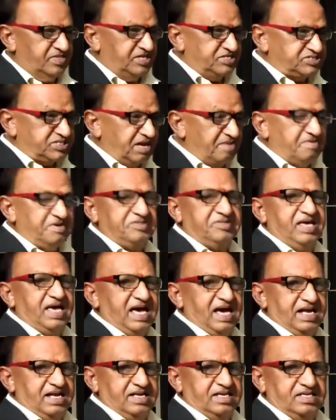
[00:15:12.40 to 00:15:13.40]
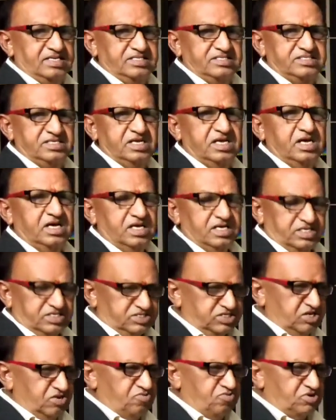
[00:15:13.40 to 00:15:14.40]
the sum of the angles
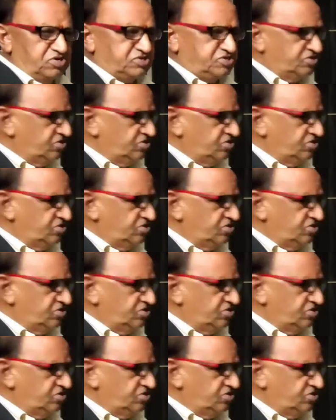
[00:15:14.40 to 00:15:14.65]
is equal